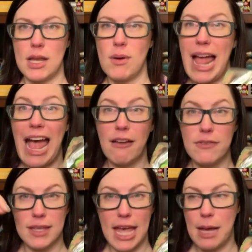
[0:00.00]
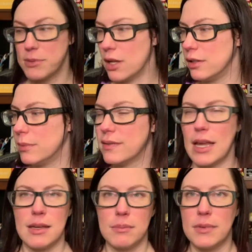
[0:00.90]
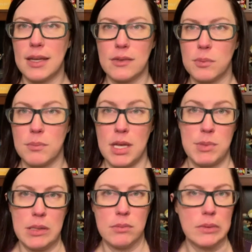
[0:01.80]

have the caps on them, because I guess maybe